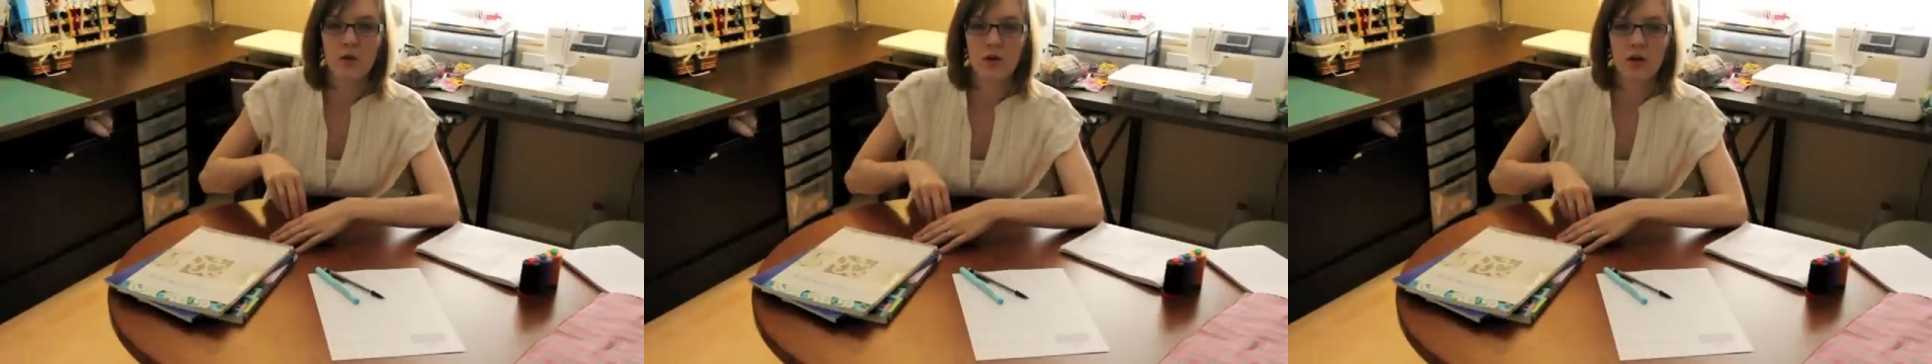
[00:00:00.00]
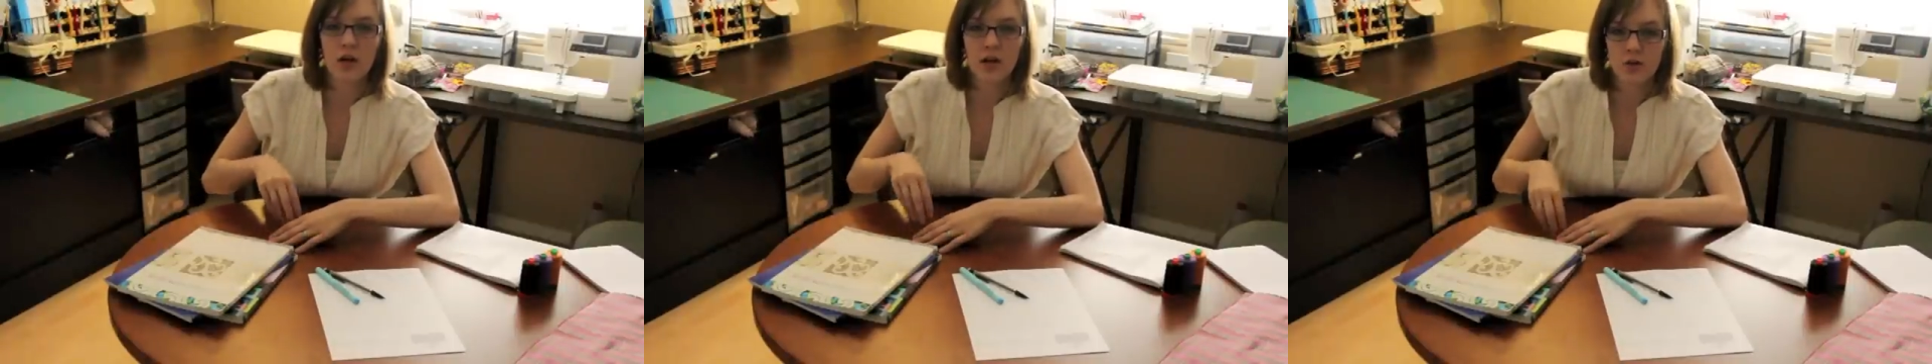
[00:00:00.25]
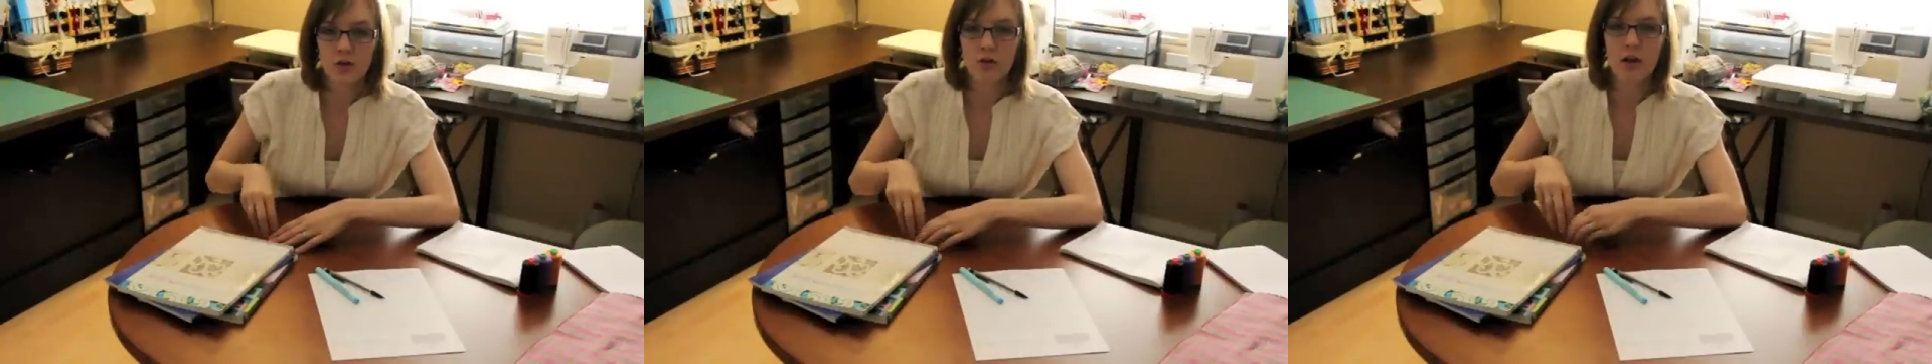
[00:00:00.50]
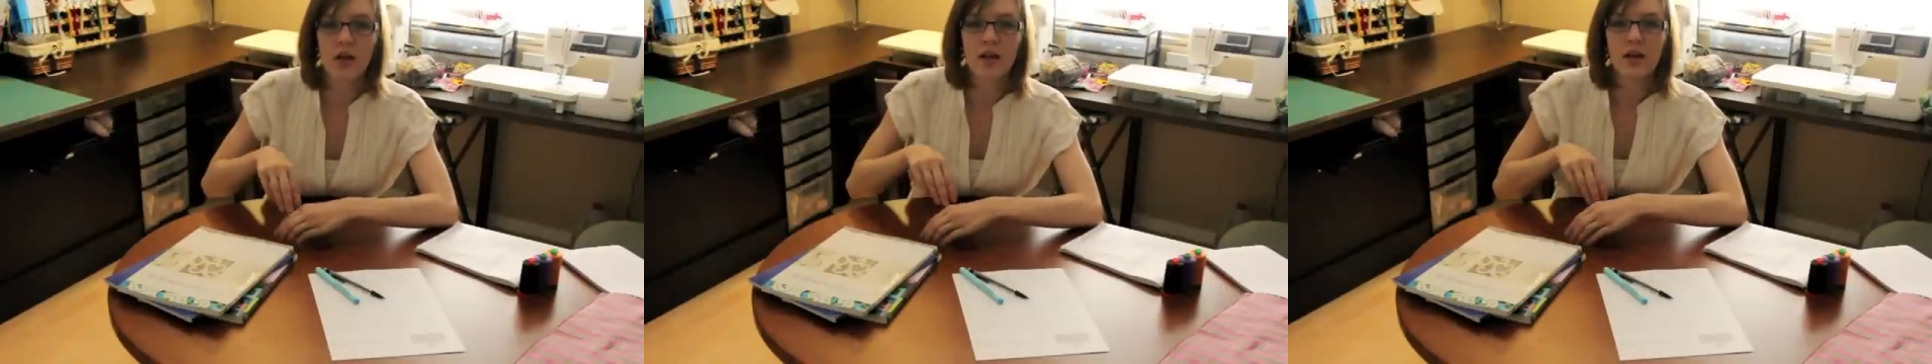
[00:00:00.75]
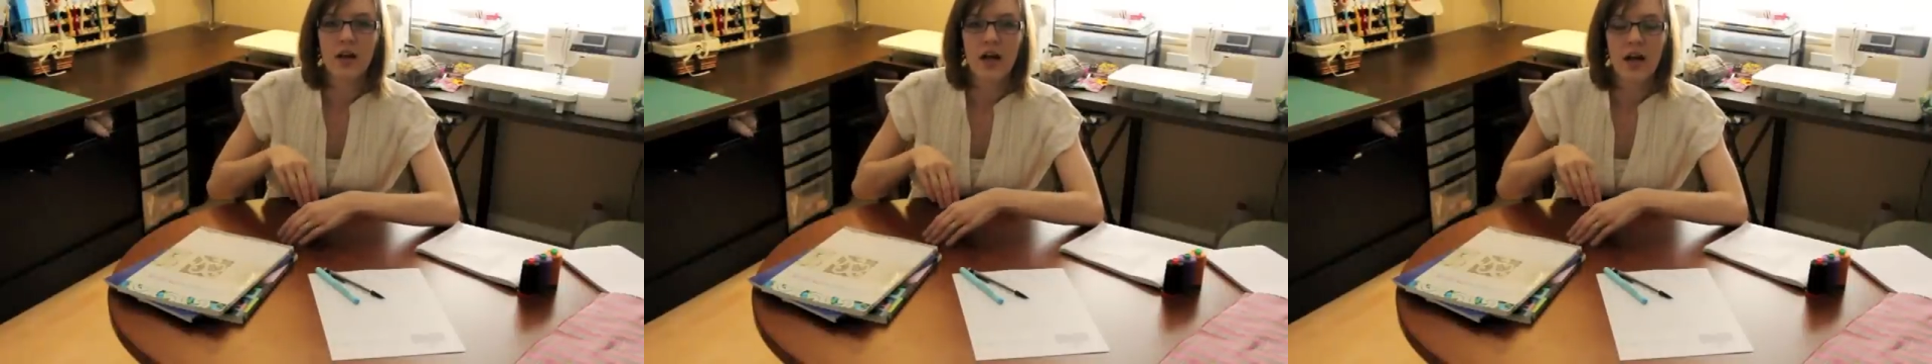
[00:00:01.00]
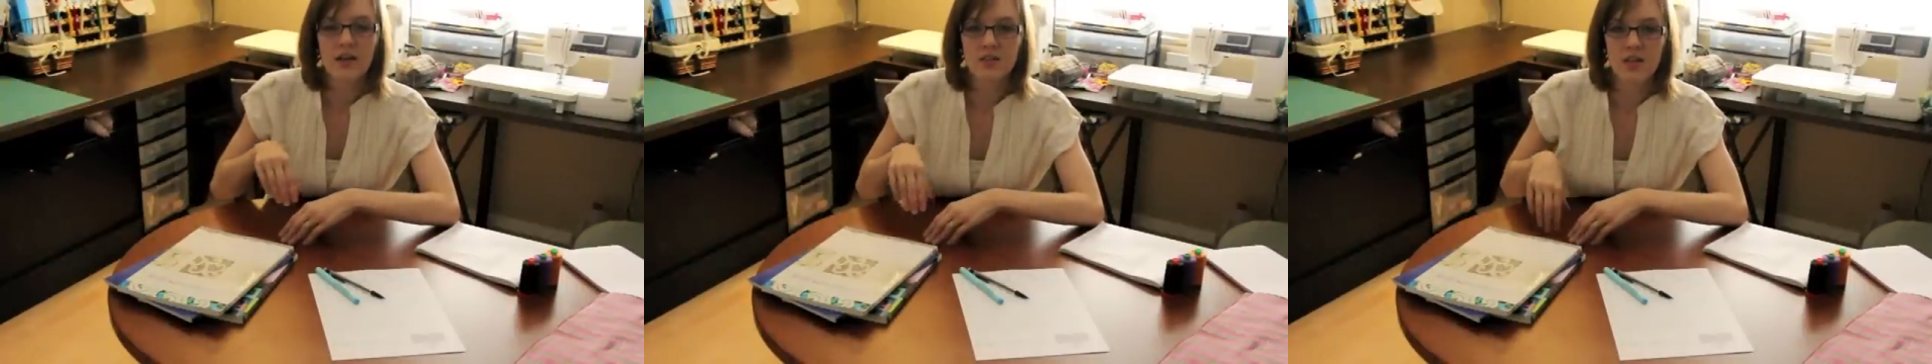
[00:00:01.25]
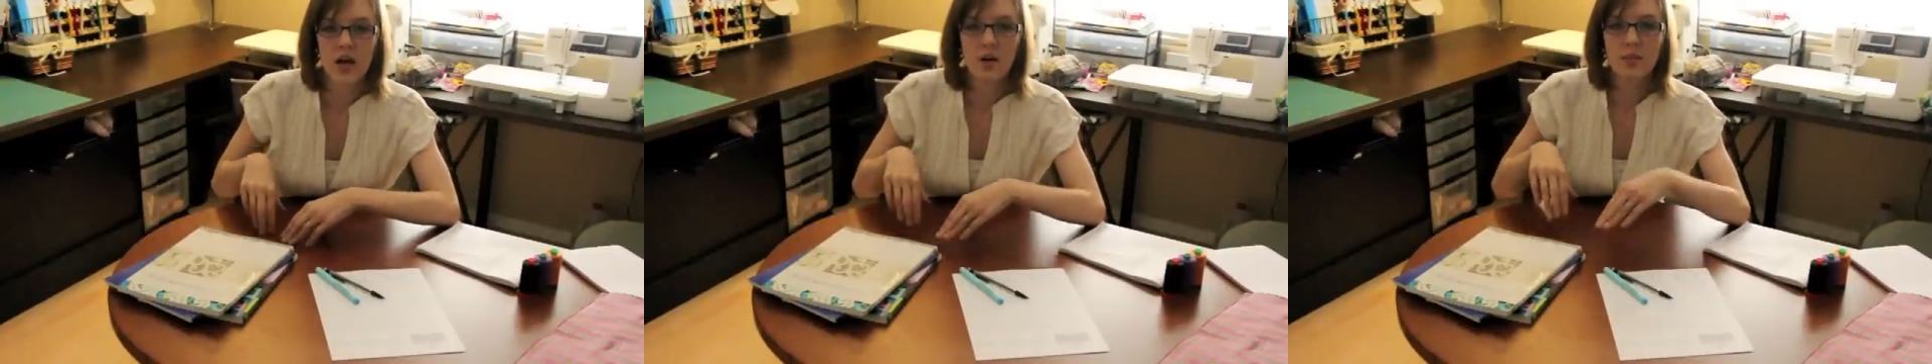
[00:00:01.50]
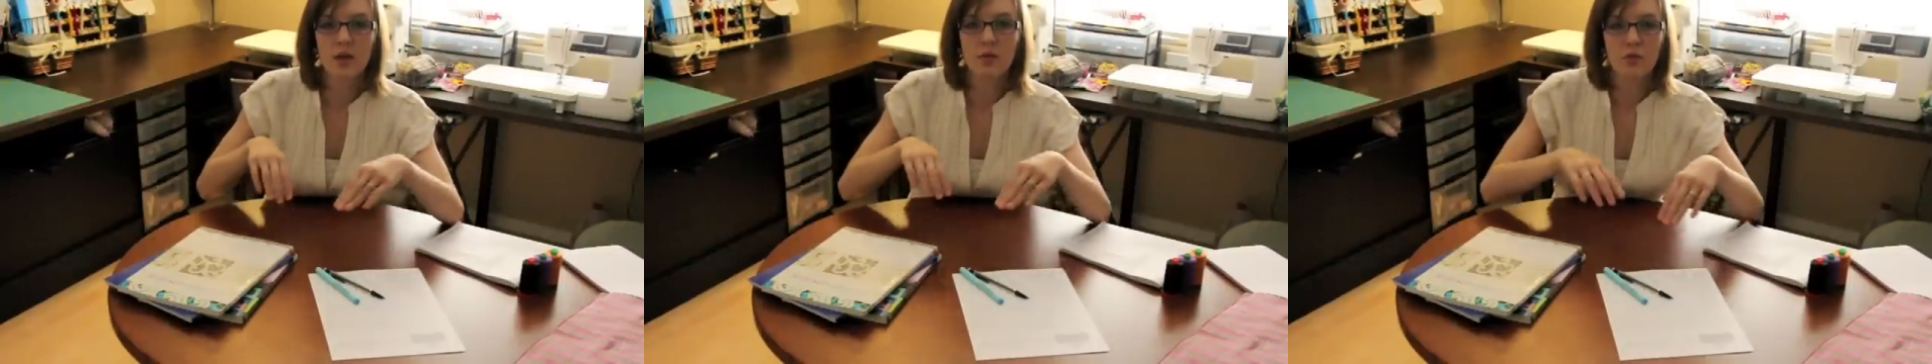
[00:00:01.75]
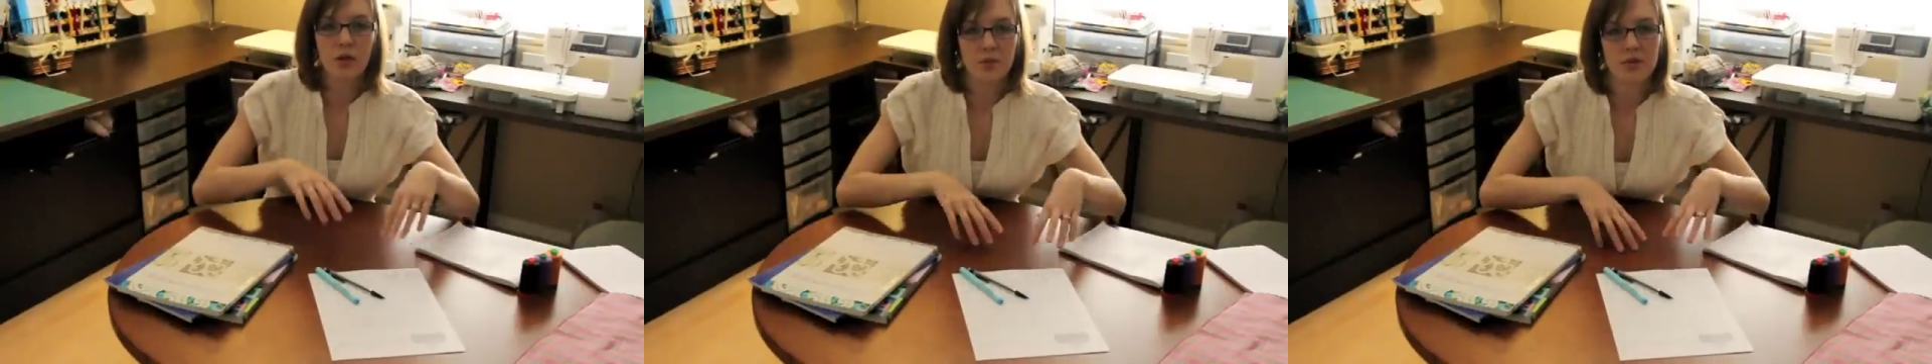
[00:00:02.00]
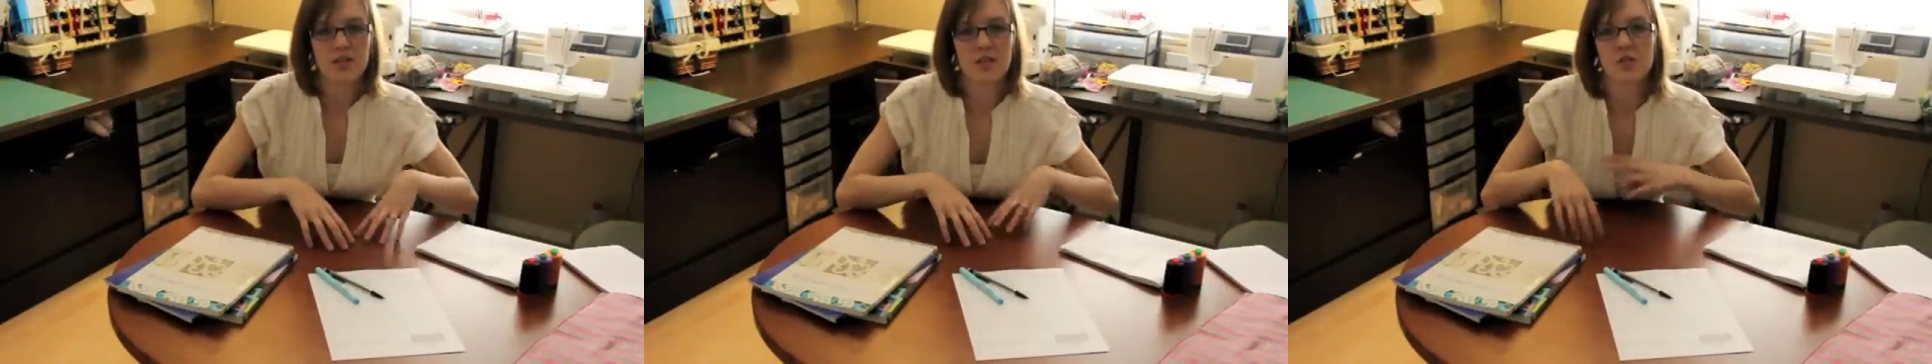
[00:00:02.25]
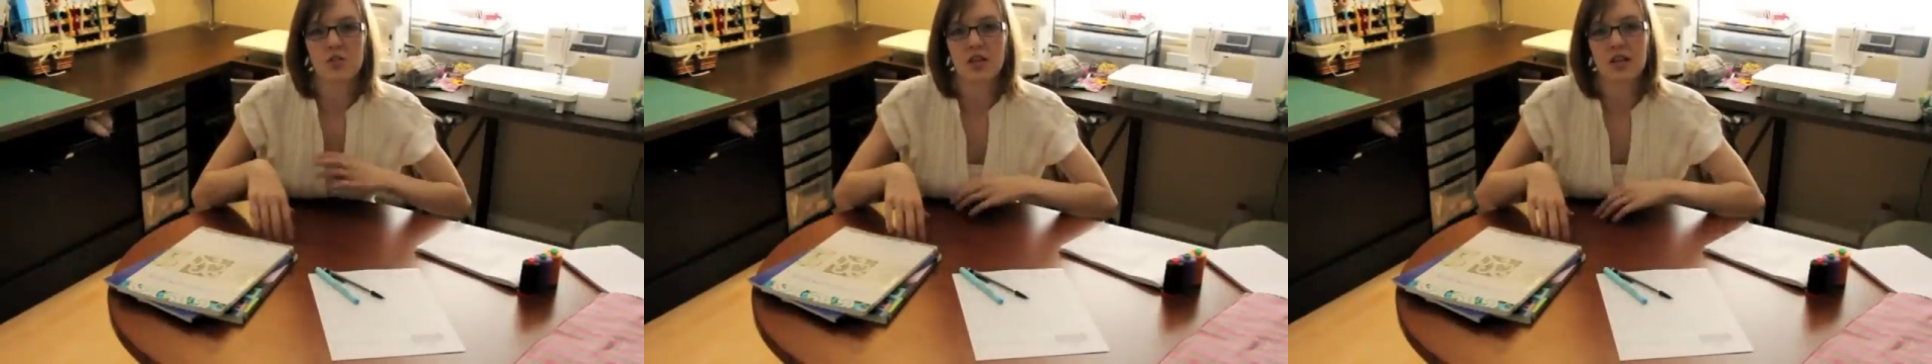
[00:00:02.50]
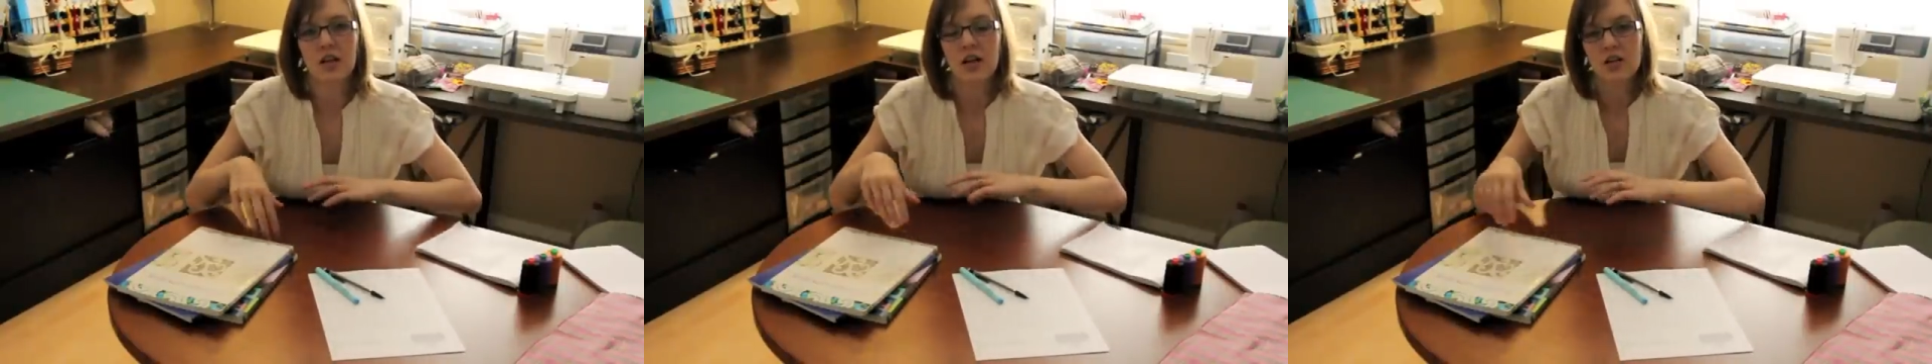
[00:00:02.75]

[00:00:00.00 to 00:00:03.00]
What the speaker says: or cut your thread and stop and reposition.